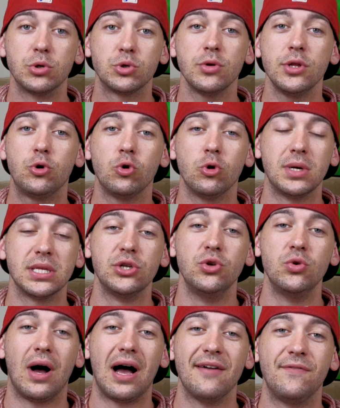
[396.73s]
Now, what's really cool about the
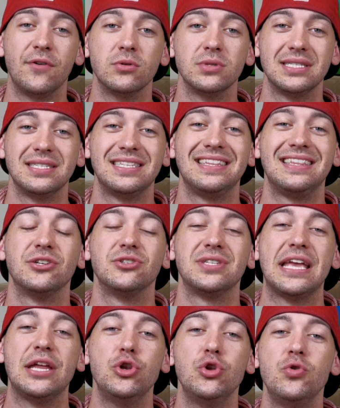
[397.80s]
new iPhones is that there's
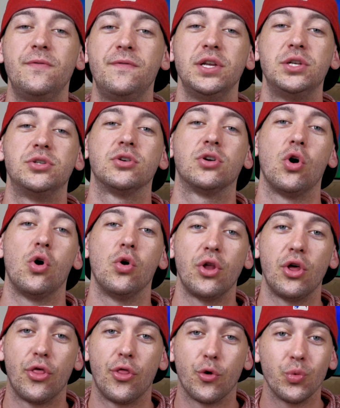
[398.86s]
a new feature
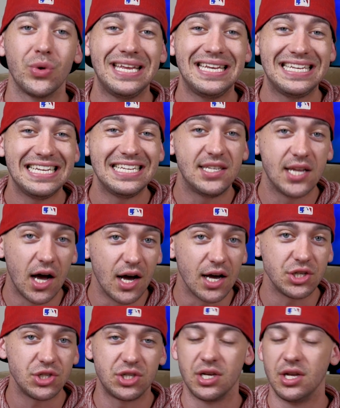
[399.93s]
called 3D
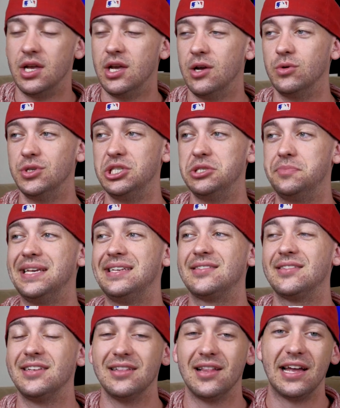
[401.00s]
Touch, which is
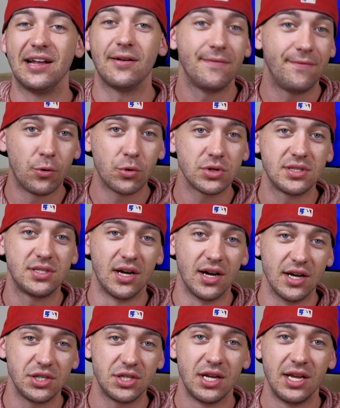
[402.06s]
basically like Force
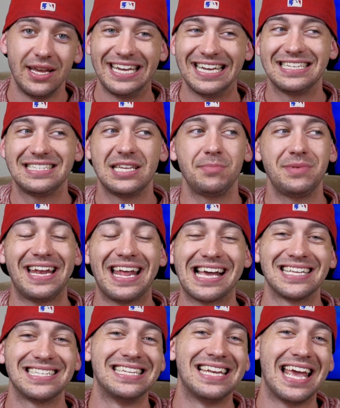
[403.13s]
Touch, except it
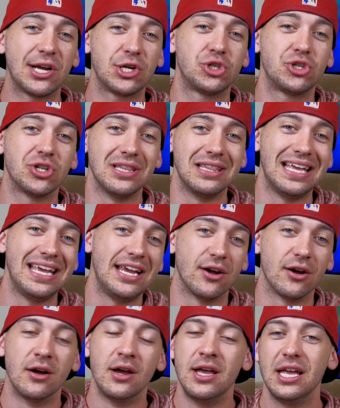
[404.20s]
has an extra
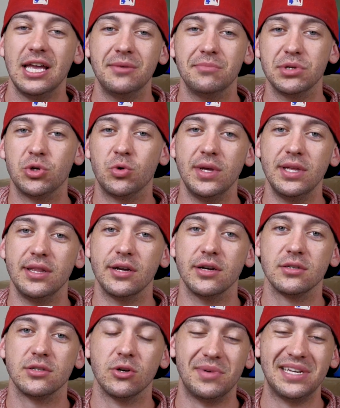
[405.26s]
layer in between there.
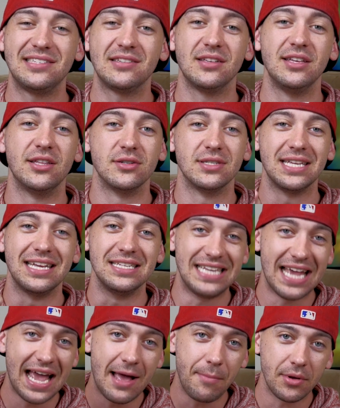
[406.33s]
So basically there's a
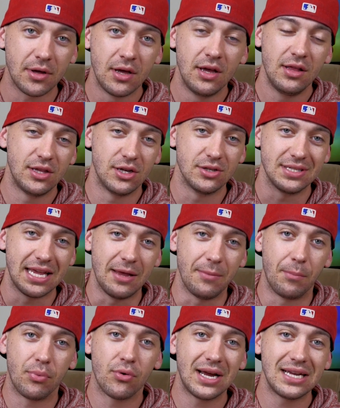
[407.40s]
tap, there's a
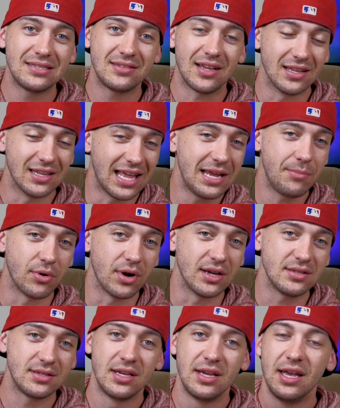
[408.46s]
press, a light
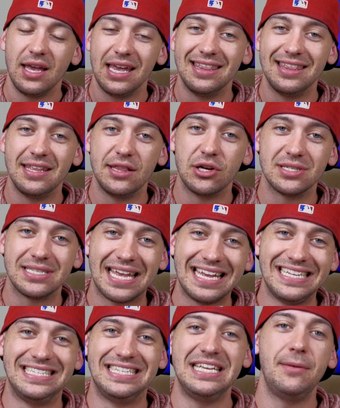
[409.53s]
press, and then there's a
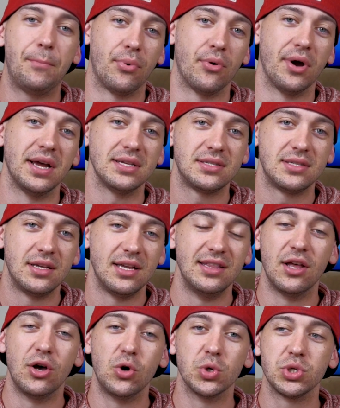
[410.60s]
deep press.
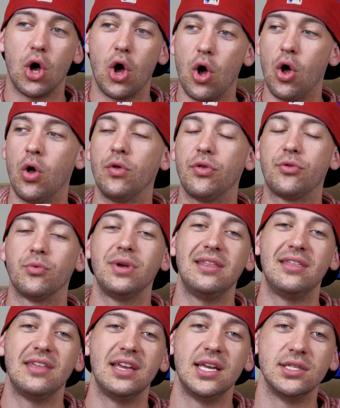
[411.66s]
And those all 3
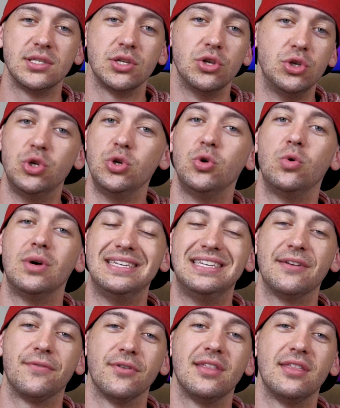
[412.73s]
things do
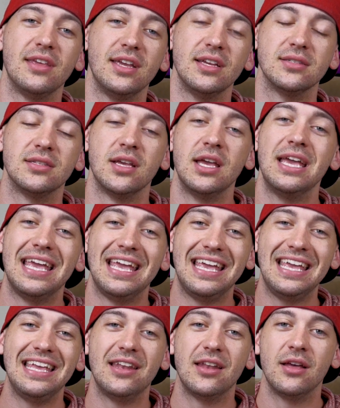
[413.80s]
different things
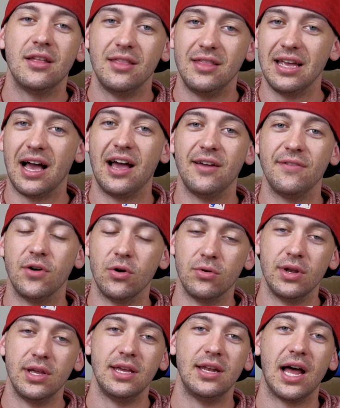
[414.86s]
in the
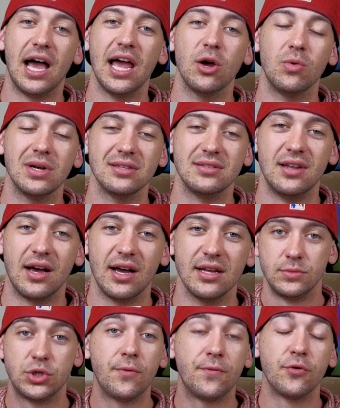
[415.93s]
iPhone in iOS
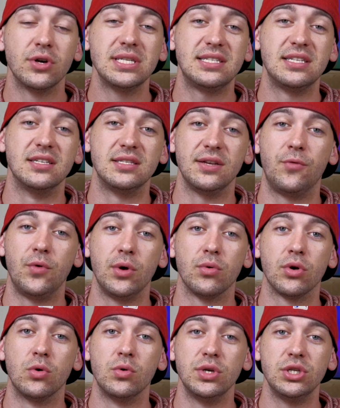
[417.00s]
9. So for instance, if we
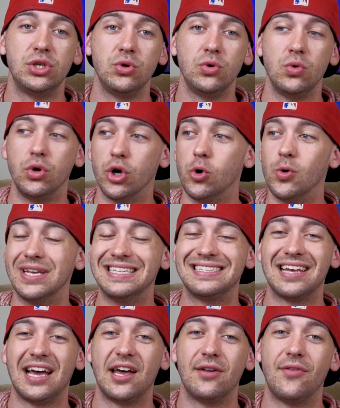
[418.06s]
were going to go
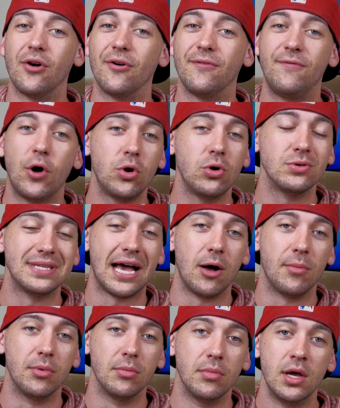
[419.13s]
inside of our Photos
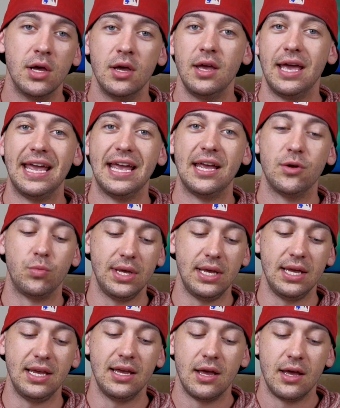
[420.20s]
album and
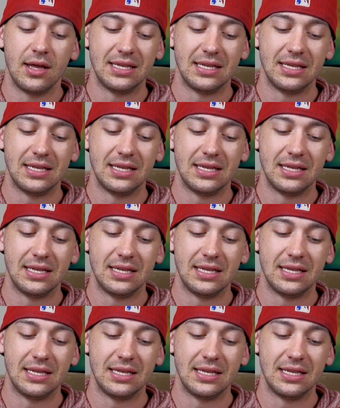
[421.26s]
we